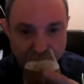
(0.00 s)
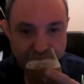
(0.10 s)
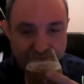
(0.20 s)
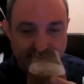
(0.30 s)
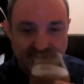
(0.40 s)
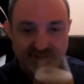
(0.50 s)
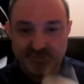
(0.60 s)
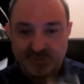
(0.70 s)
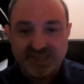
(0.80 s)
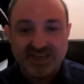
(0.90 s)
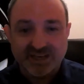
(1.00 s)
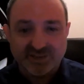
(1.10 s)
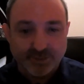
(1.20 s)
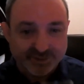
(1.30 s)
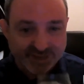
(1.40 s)
I mean, this particular
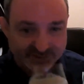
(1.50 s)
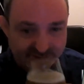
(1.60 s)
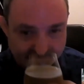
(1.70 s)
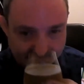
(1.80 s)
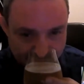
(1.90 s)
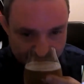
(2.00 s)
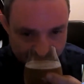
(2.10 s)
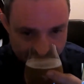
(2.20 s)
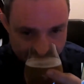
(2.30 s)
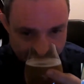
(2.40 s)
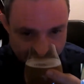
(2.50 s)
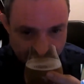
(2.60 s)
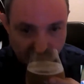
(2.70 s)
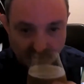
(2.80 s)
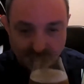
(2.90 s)
sample is actually
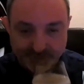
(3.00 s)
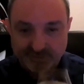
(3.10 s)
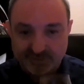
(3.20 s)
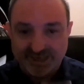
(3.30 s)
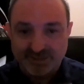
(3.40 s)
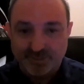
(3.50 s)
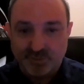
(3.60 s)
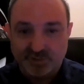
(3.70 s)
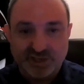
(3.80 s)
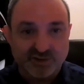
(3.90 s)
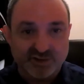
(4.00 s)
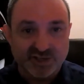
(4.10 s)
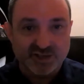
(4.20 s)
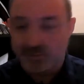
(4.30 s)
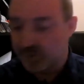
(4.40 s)
hoppier and a little bit more citrusy
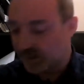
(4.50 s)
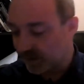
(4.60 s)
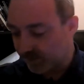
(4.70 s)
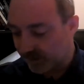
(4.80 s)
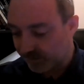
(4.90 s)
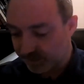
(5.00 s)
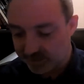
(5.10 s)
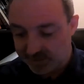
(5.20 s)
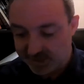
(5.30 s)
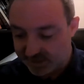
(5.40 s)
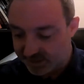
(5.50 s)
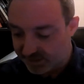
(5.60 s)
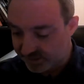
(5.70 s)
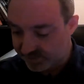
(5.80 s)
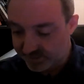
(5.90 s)
than the one I broke the
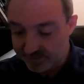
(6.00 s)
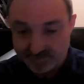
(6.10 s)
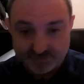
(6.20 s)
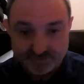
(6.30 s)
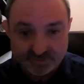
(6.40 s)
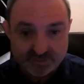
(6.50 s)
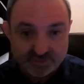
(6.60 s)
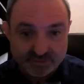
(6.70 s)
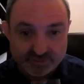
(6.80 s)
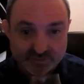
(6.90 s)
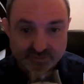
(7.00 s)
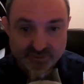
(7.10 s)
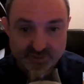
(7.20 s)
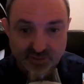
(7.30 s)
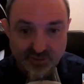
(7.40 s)

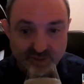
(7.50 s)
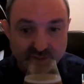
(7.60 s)
score on.